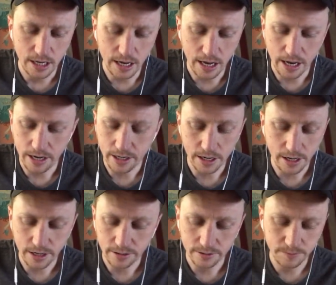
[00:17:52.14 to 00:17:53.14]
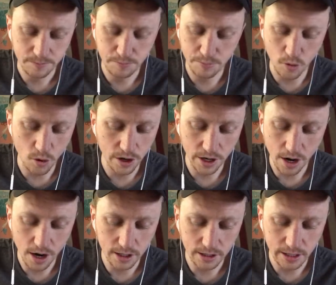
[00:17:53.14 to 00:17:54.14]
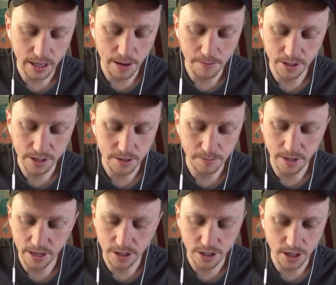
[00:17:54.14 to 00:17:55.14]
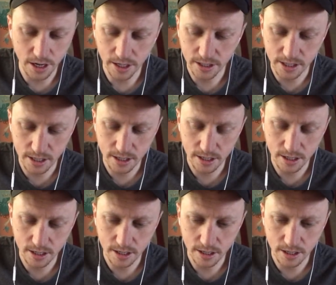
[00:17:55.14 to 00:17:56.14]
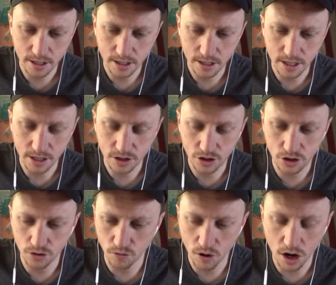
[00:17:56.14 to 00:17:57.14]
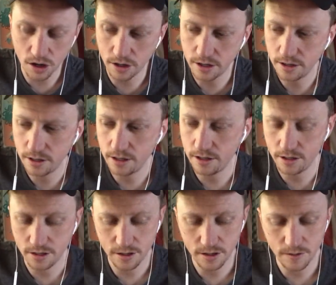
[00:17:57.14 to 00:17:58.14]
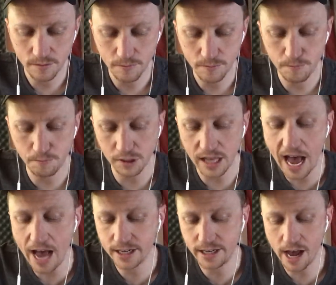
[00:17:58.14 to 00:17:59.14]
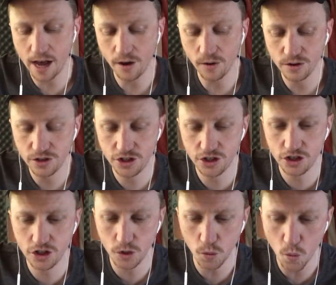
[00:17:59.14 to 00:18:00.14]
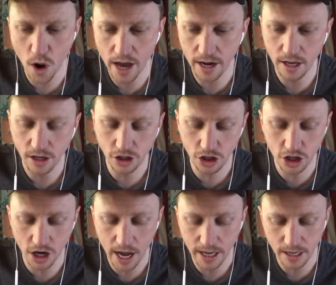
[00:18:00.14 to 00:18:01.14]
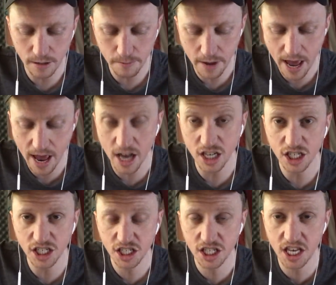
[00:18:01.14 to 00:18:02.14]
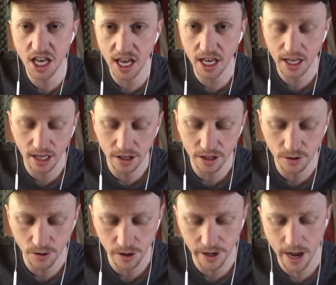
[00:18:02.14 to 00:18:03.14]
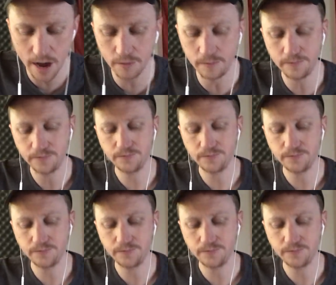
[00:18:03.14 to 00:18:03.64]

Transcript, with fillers: and uh, poor yeardley that must have been just this drunk blacked out sweaty giant man just kicking the door down